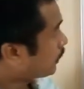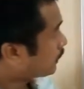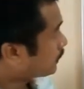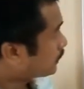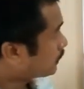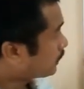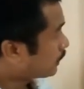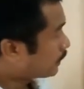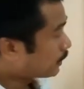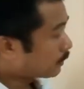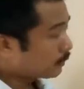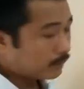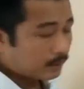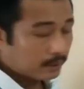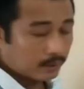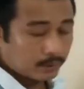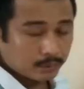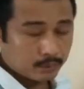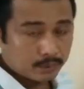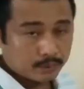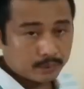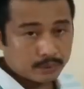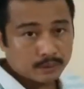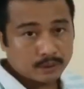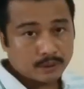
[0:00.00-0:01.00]
as
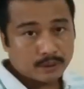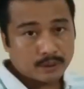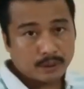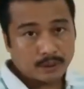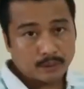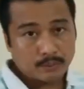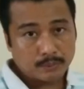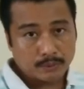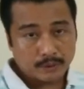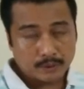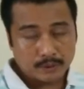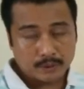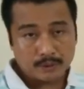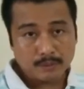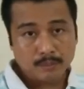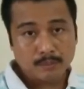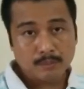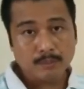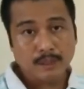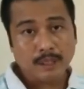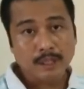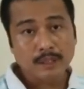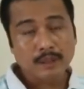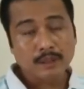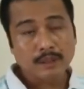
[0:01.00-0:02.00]
with
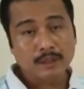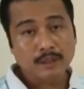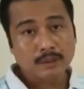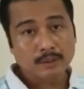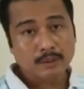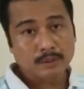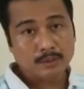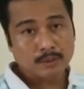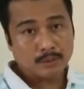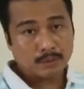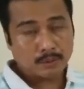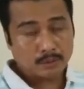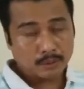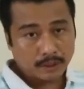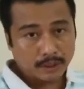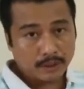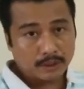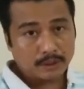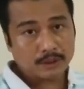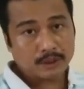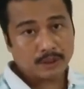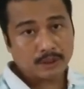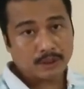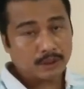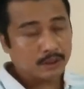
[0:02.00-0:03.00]
pi
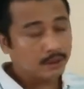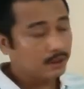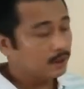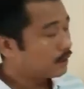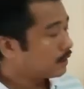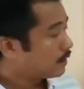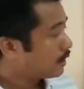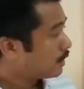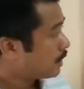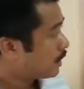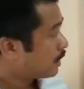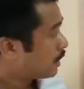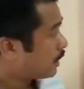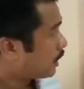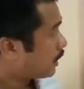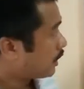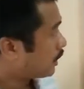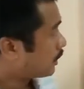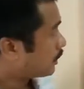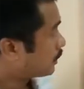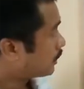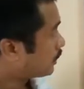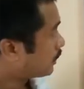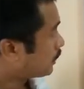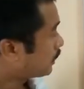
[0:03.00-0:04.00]
donation,
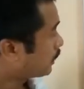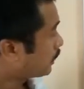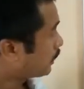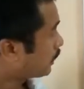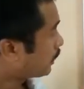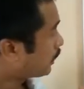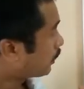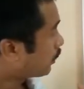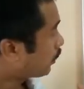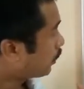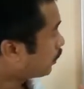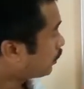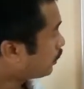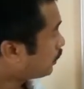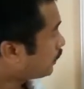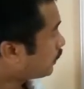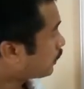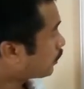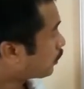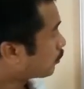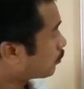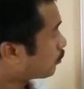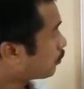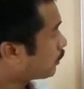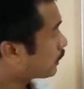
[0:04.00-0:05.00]
the only
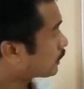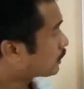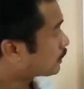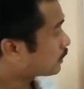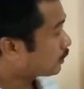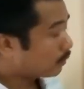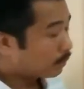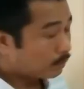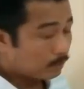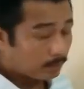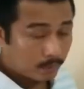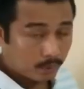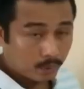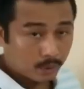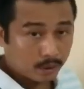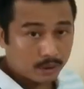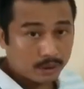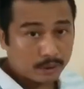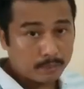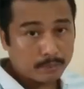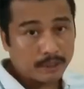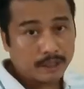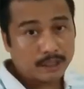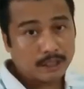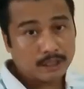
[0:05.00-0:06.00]
complex or only
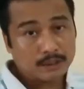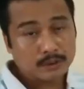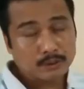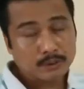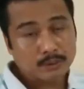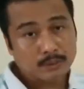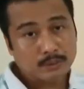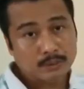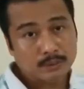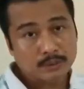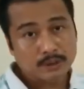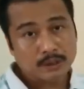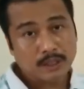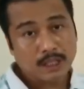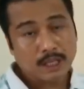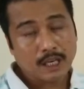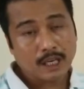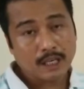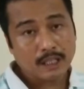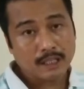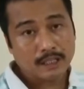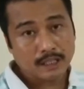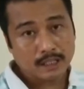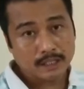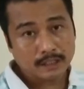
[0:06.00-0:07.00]
metals which are
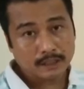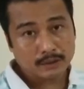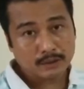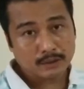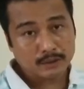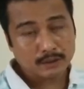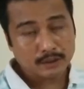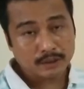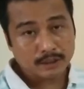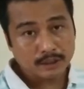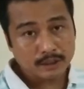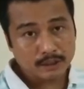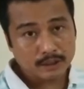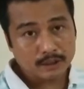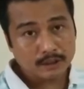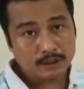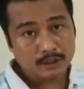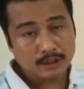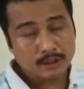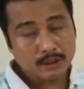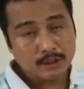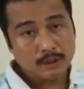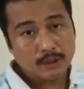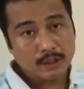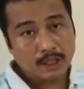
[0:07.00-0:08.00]
electron rich
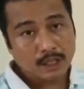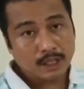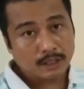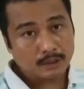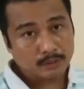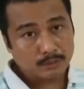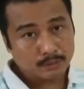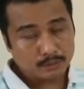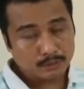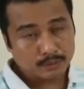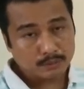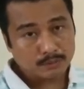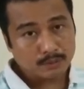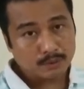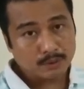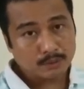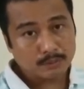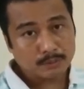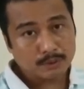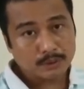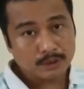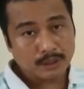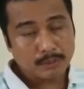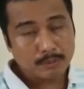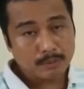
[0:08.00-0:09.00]
are going to form
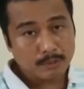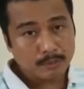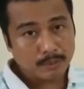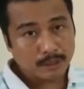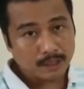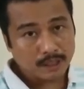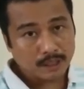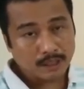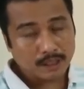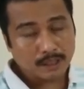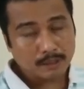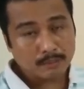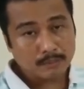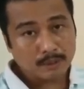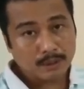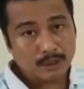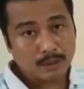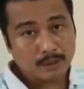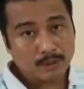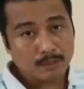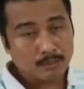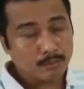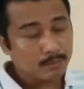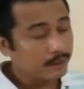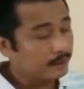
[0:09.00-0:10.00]
stable metal carbonyl
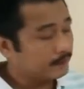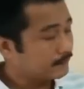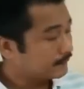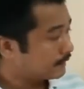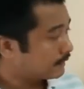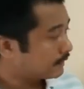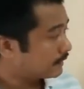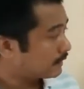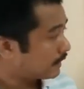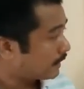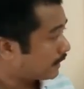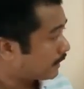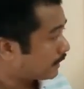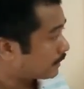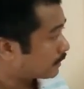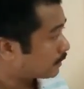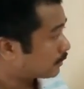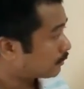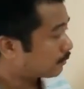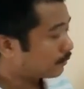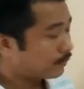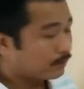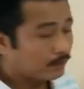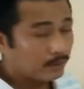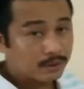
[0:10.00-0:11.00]
complexes. As
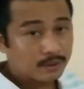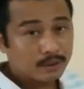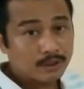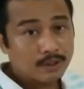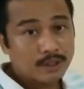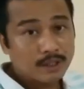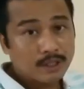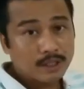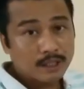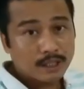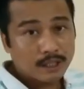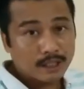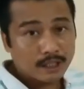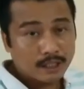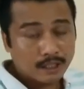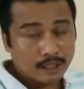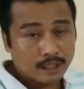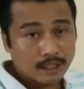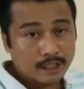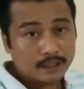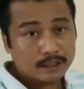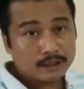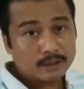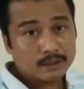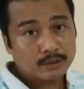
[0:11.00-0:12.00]
for
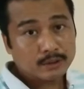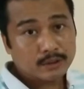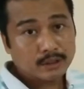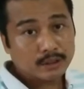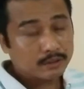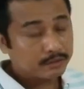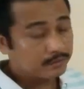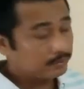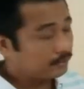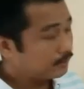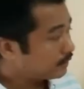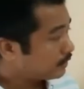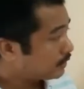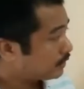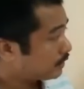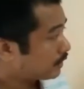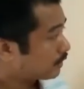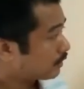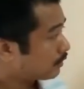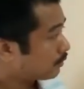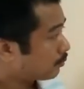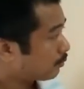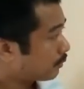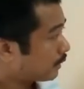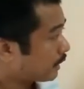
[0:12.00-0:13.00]
electron
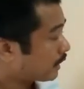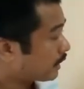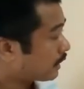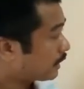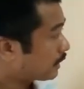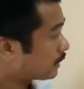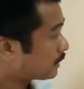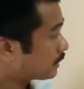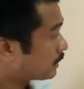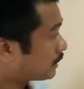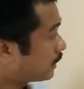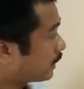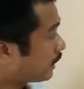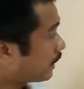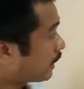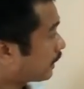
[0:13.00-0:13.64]
deficient metals, the